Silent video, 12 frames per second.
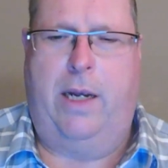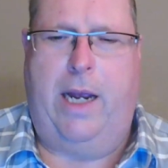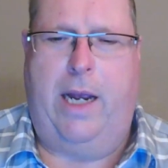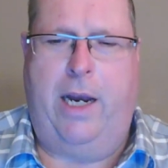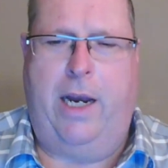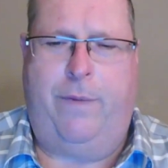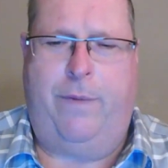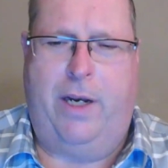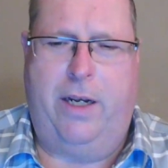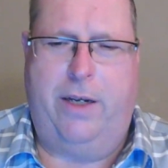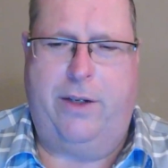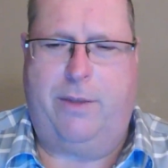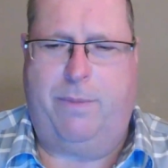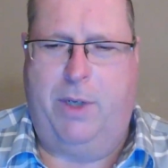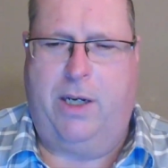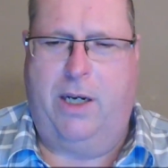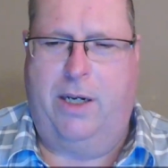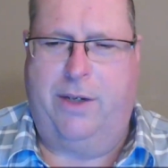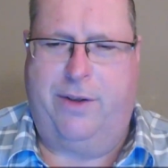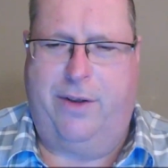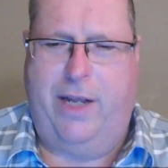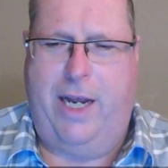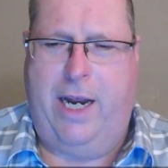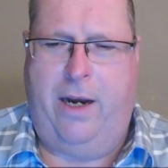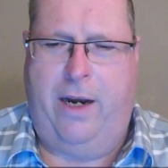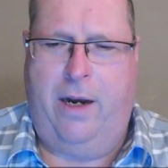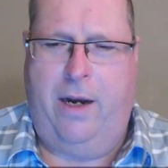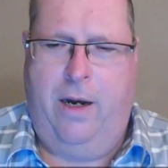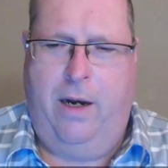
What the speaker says: And if it is because then